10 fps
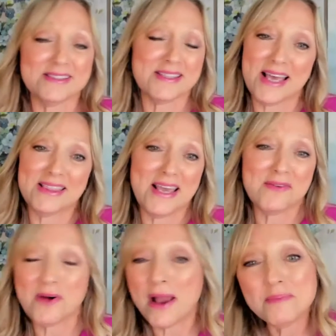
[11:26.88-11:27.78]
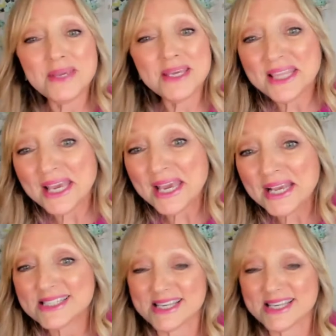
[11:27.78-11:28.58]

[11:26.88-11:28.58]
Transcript: they write mean things, and